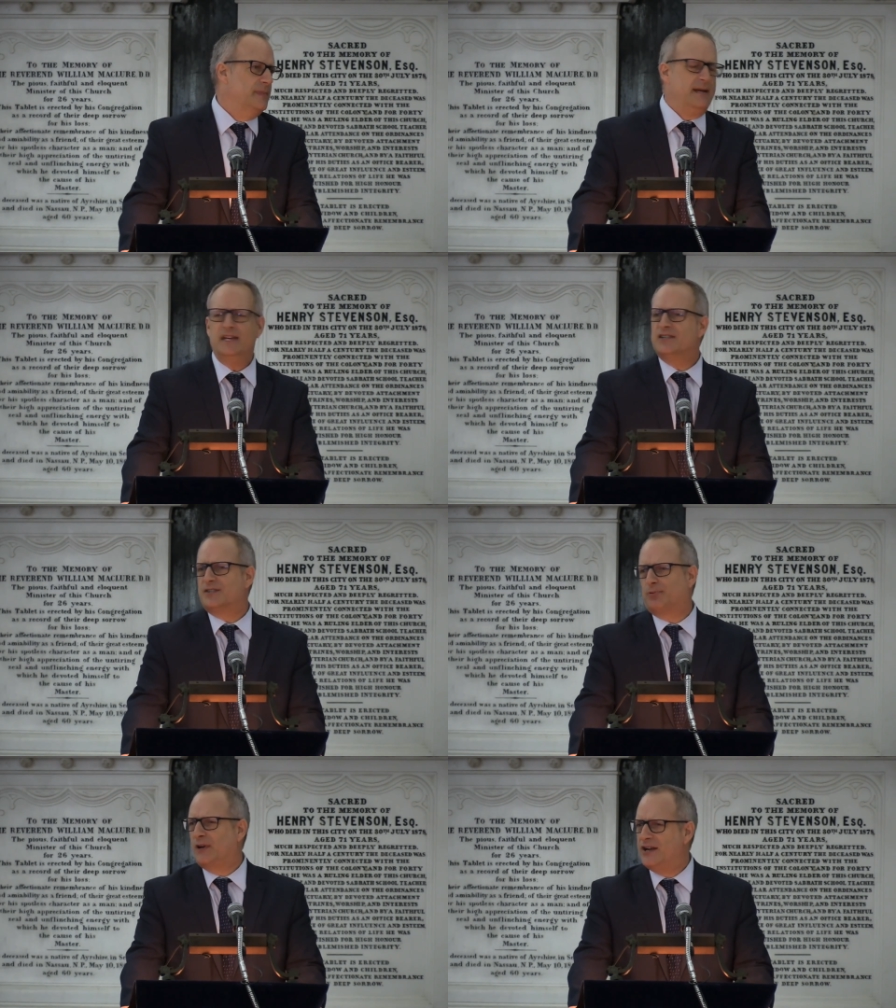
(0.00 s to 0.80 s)
Maybe
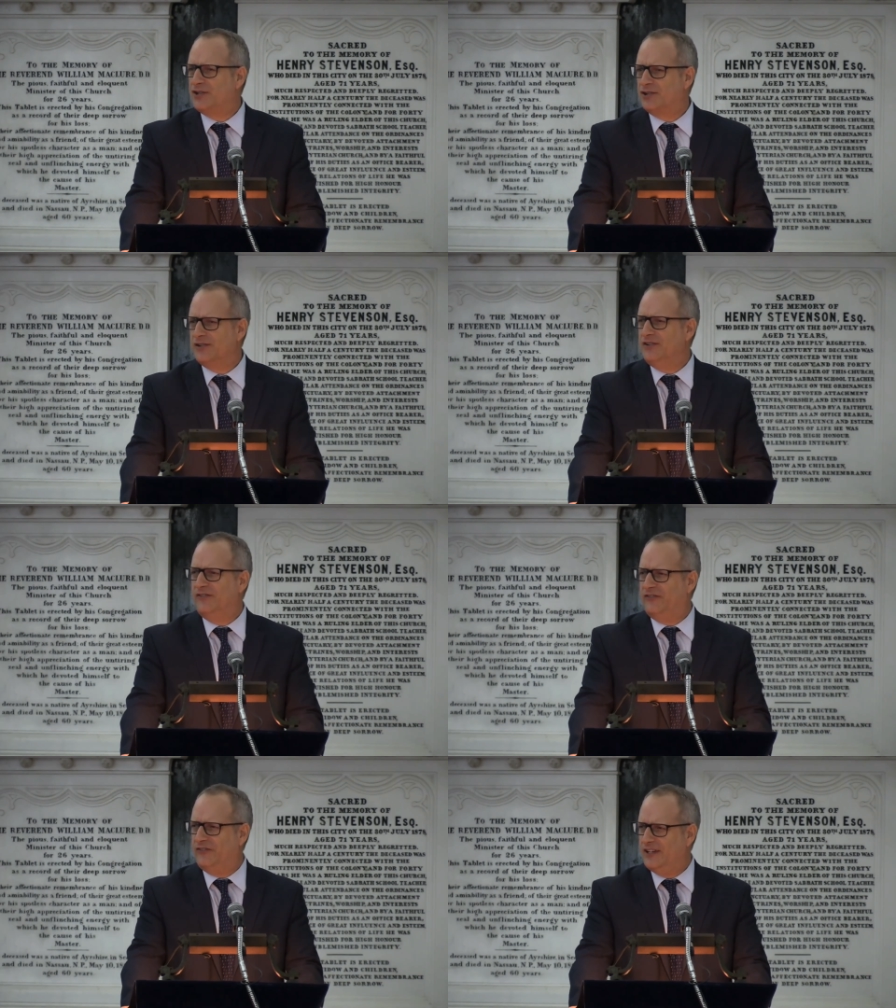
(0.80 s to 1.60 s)
it's pressure
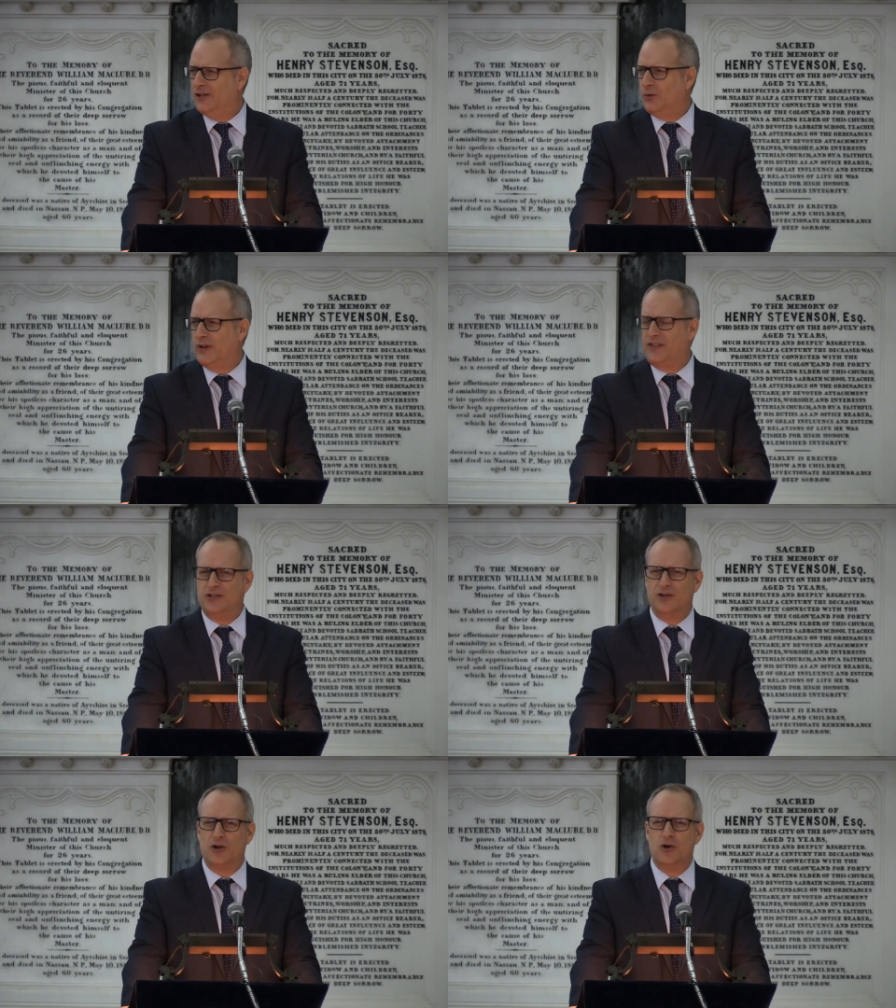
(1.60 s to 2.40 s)
you feel
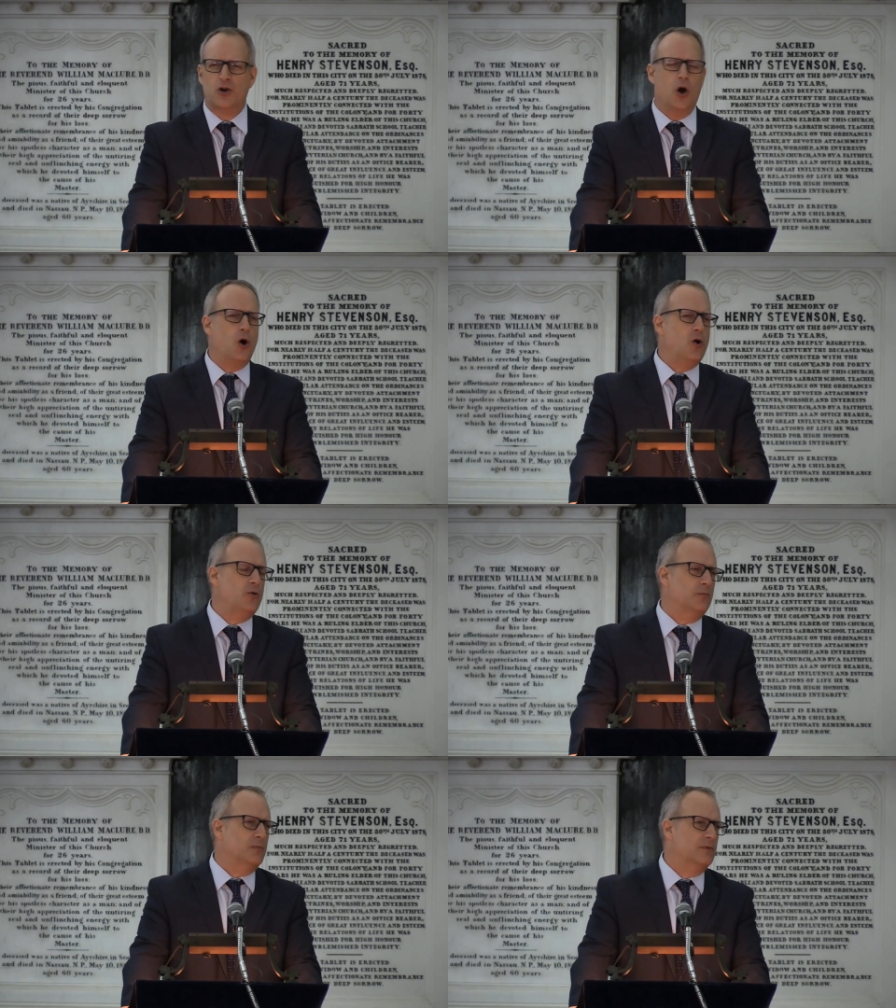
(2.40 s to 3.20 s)
within your own
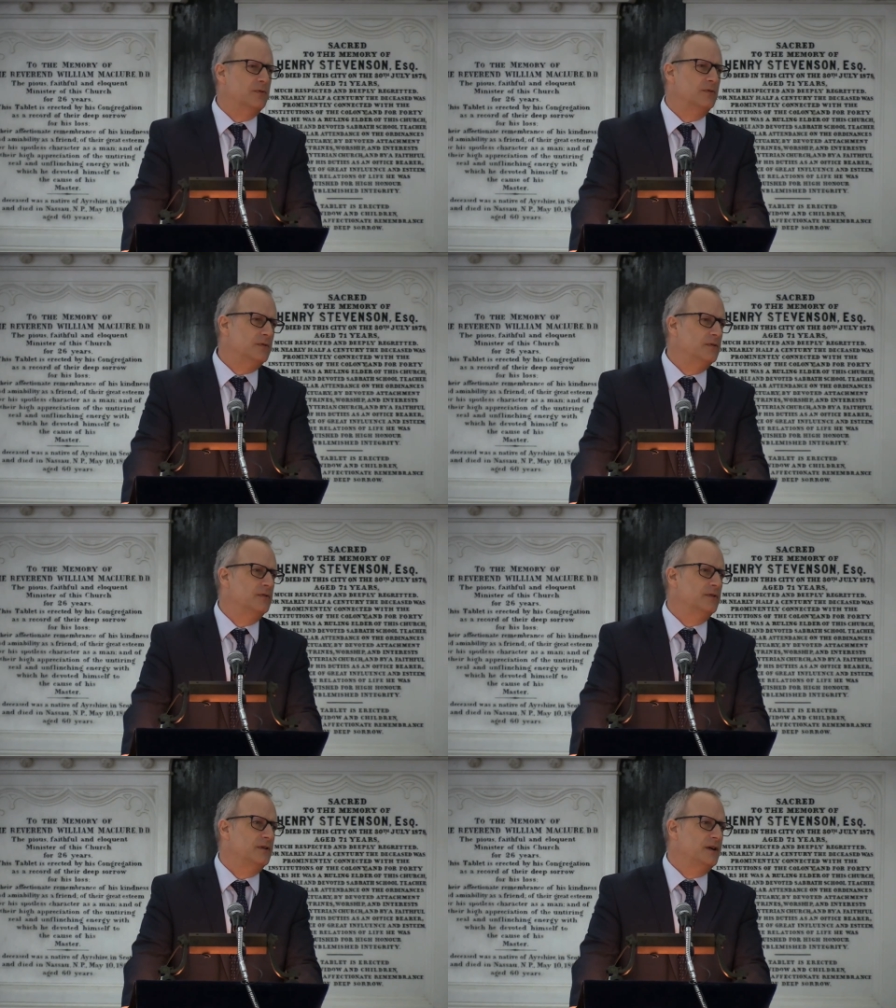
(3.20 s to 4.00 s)
home.
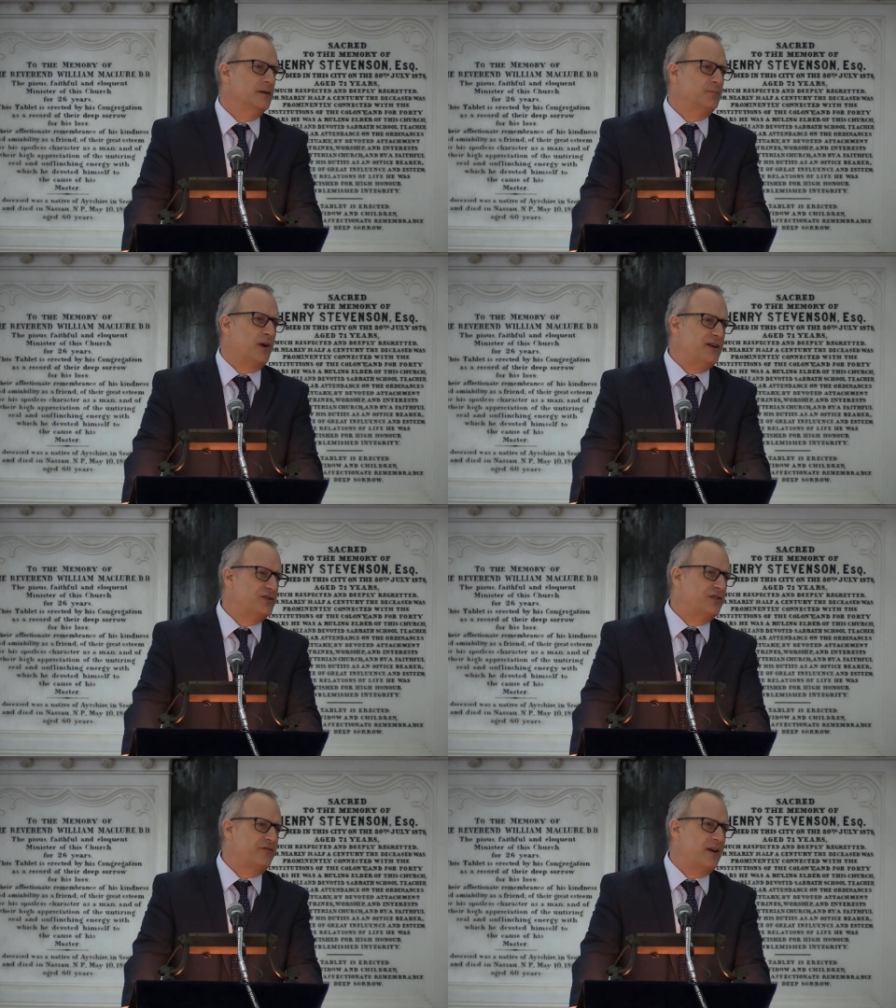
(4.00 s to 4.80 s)

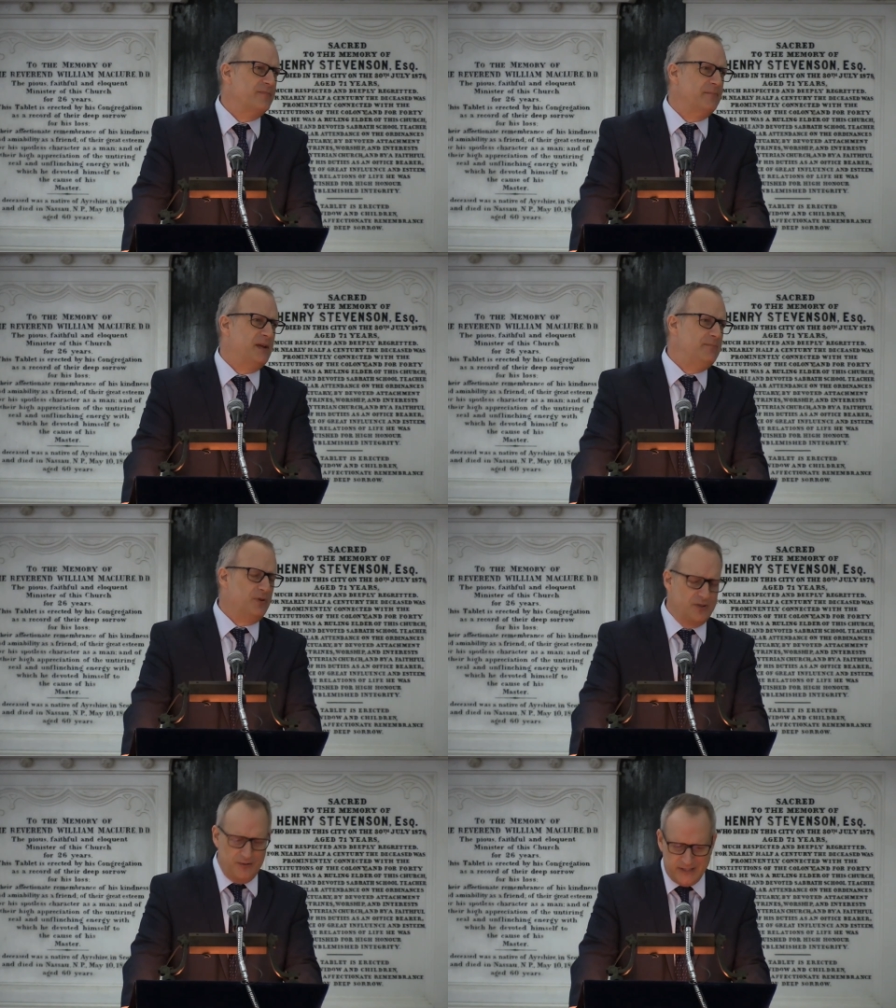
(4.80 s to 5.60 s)
Pressure from the
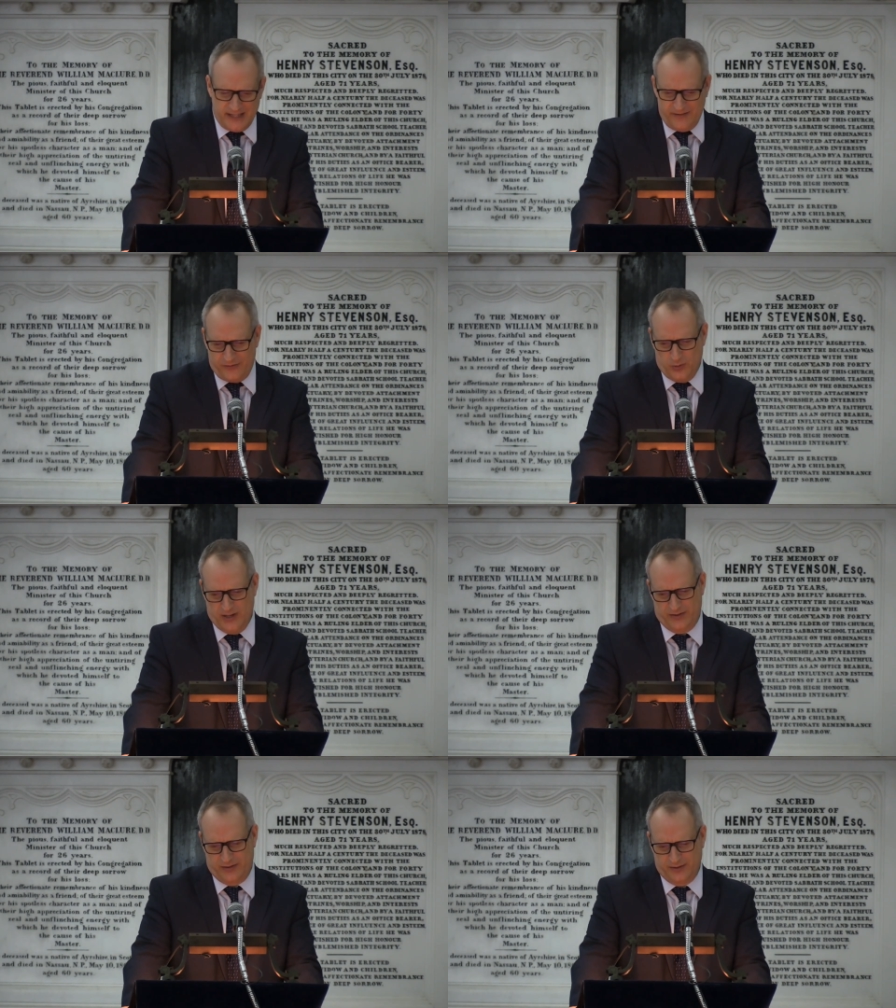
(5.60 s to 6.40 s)
people you live
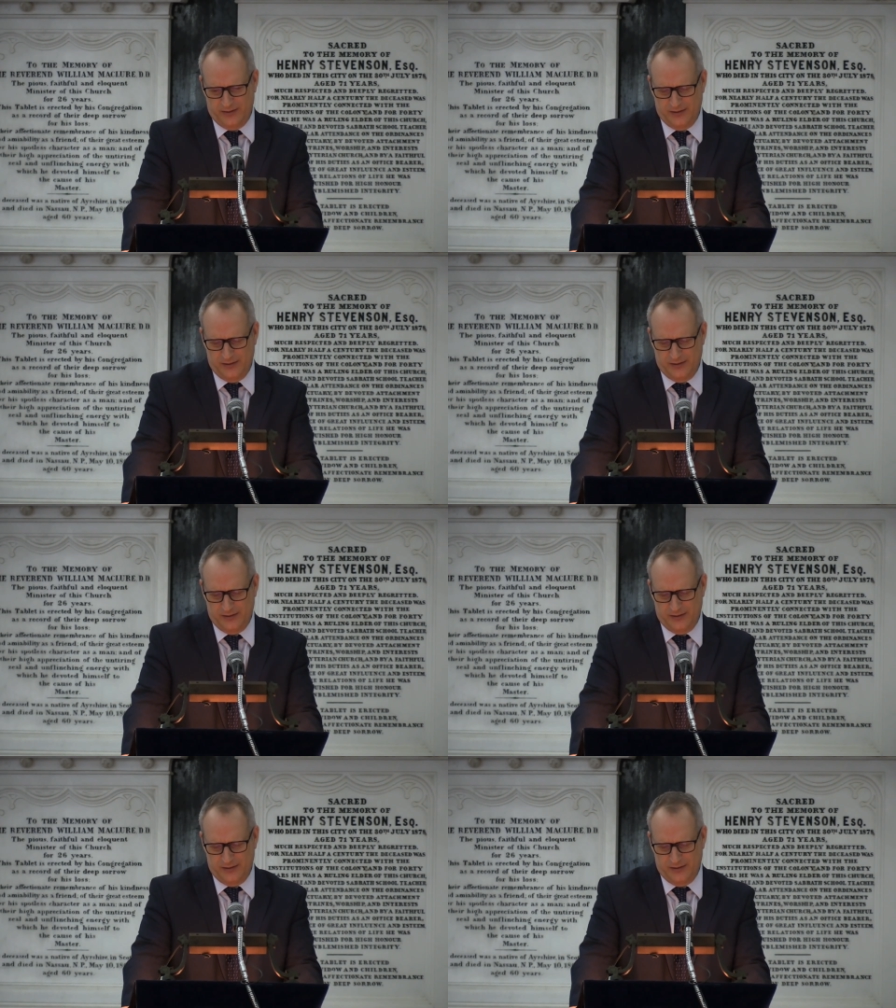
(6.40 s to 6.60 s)
with.